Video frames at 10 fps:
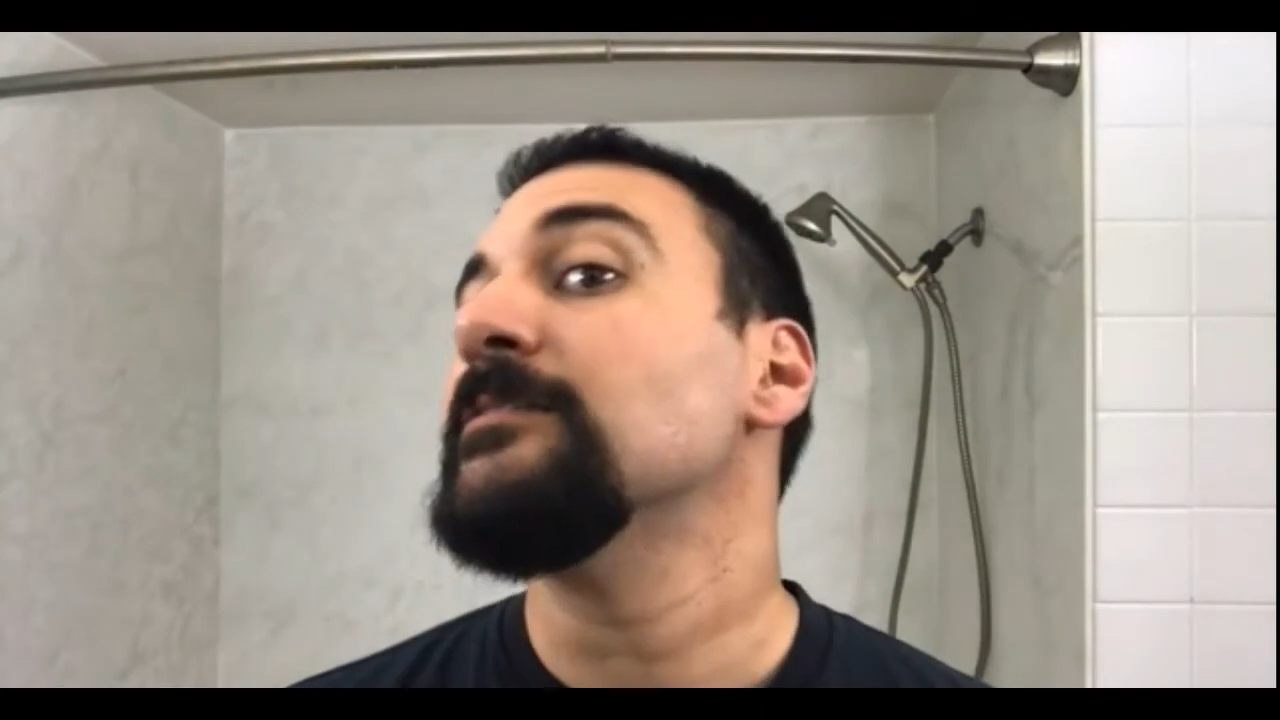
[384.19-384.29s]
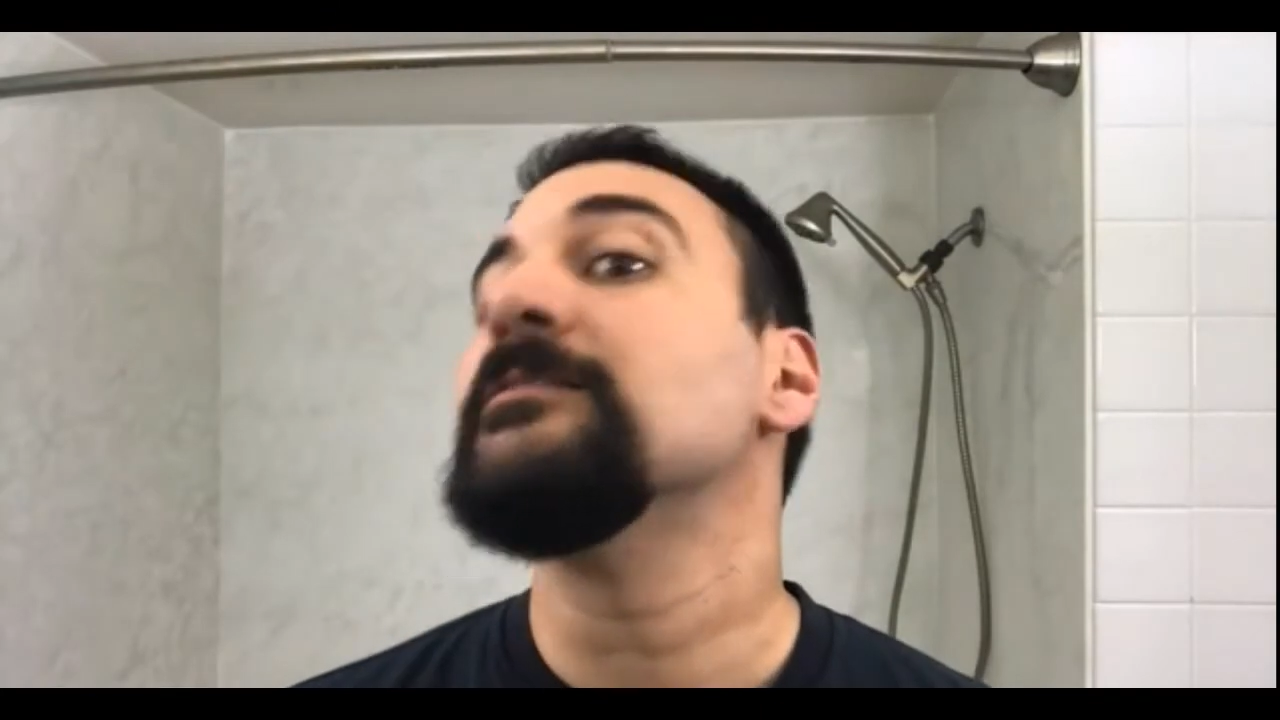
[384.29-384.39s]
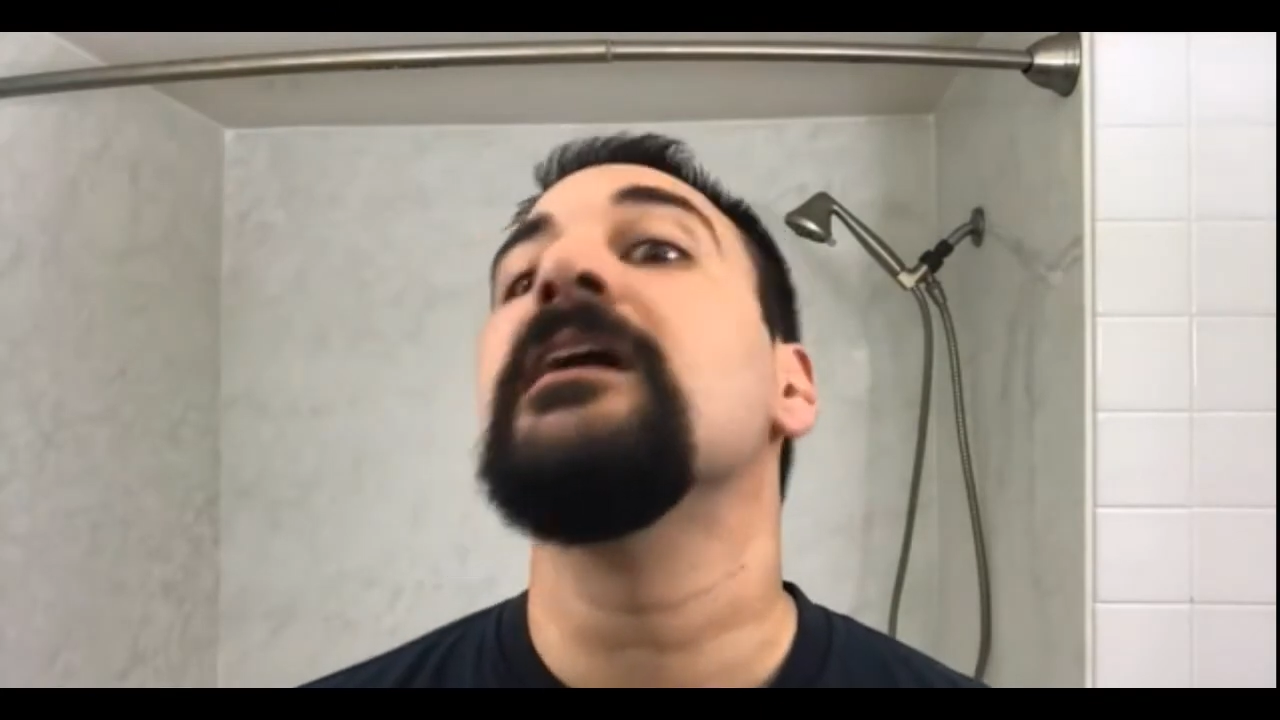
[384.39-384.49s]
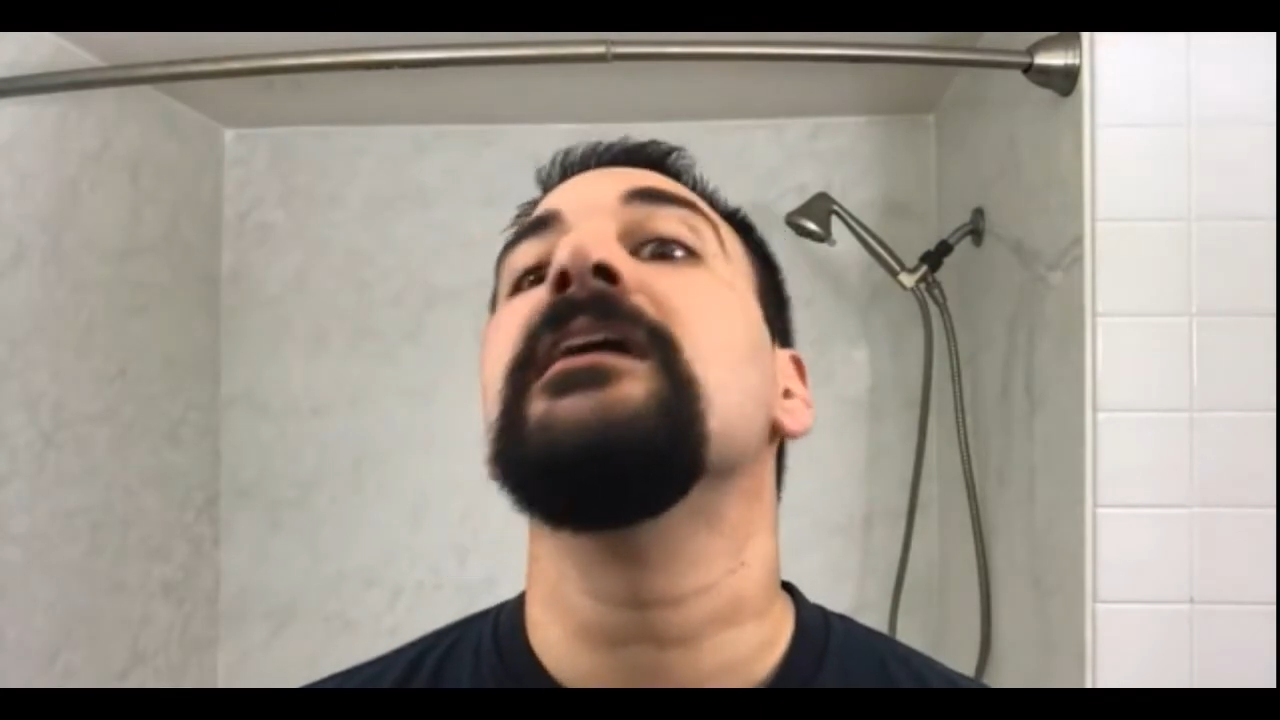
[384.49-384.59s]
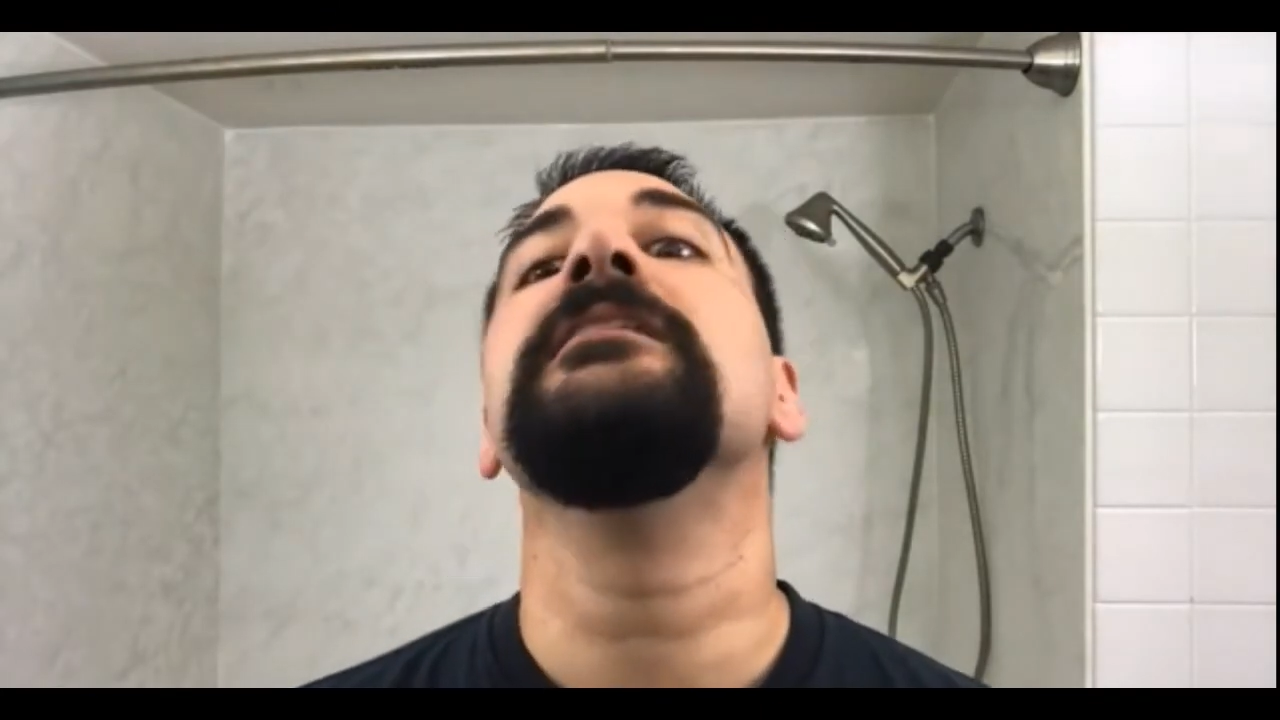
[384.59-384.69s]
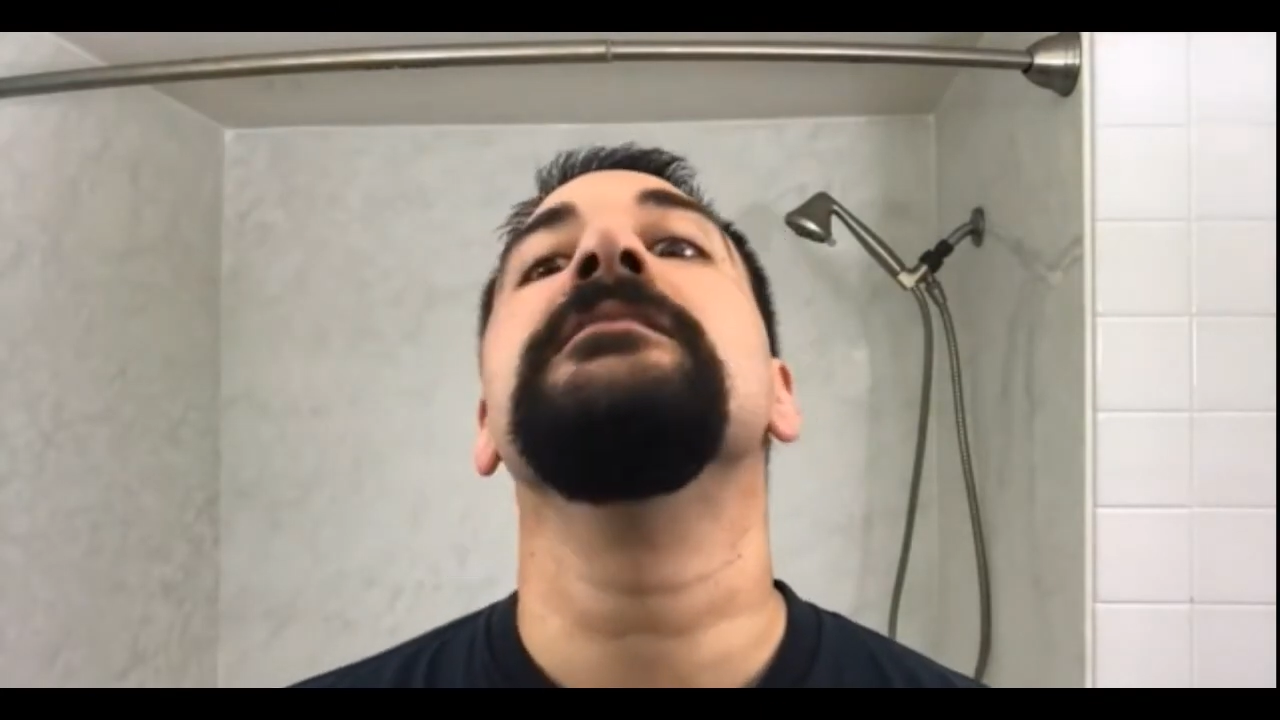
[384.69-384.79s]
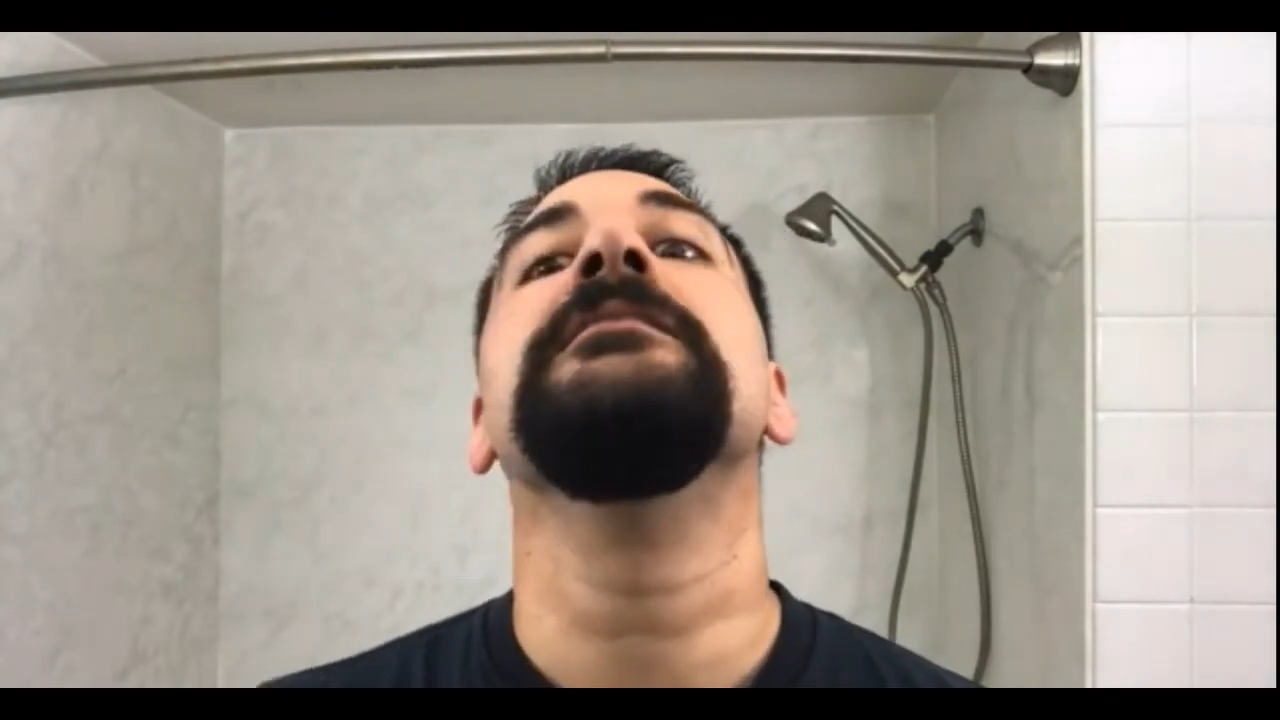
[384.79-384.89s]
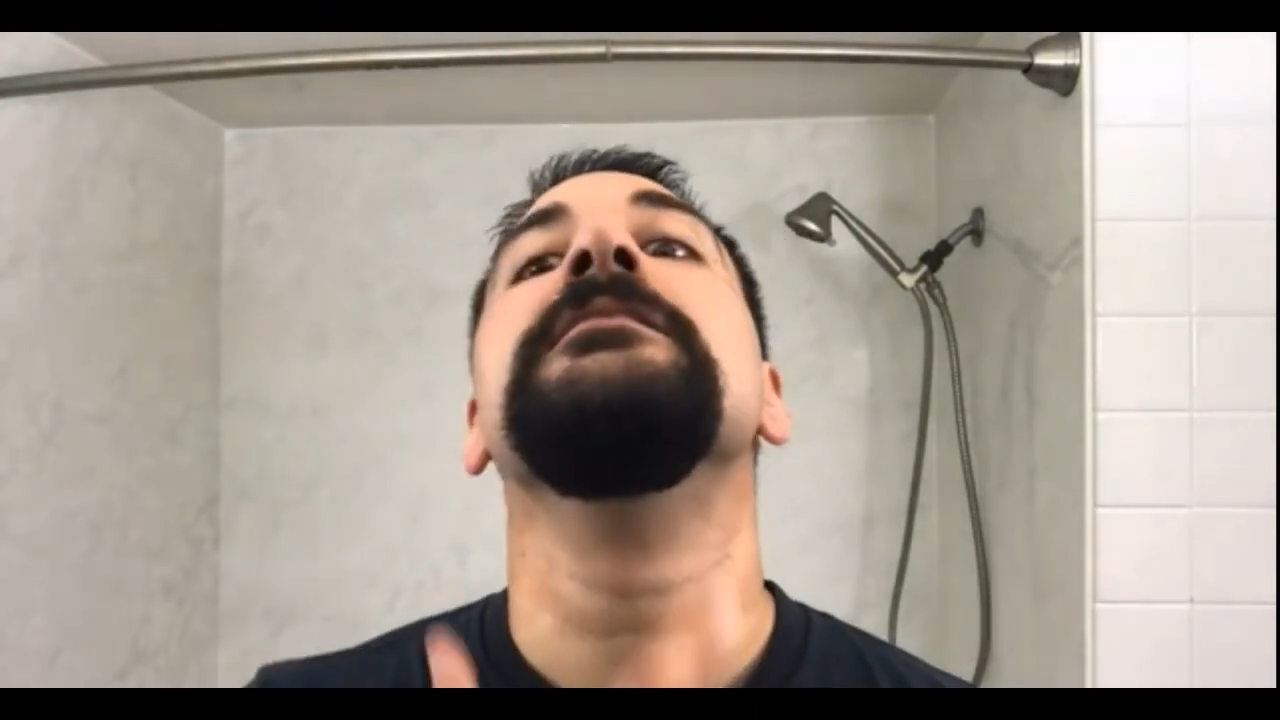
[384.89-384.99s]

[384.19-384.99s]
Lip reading: side